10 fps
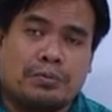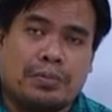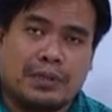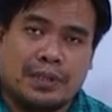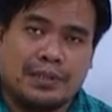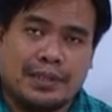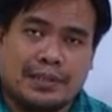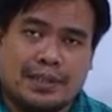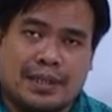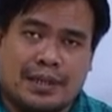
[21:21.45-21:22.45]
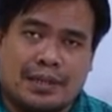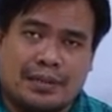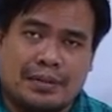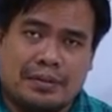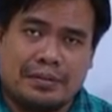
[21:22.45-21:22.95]
because it's
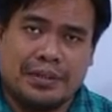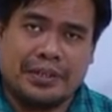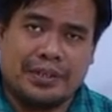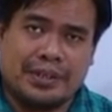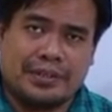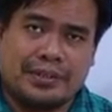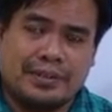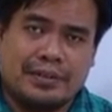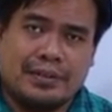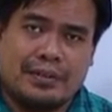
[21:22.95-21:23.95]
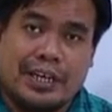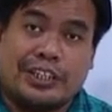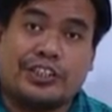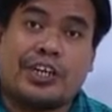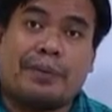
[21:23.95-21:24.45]
dangerous.
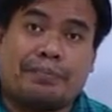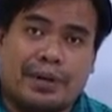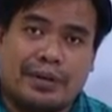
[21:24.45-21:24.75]
It's sharp.